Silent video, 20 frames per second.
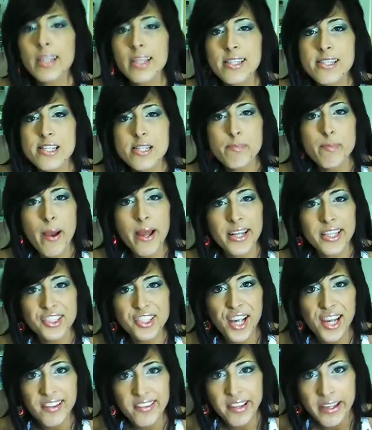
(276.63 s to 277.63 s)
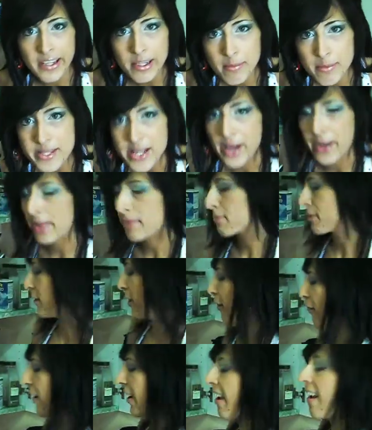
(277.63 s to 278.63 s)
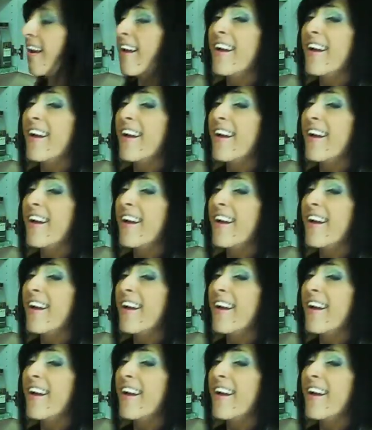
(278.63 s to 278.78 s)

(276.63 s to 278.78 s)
Spanish accent comes out, I'm sorry.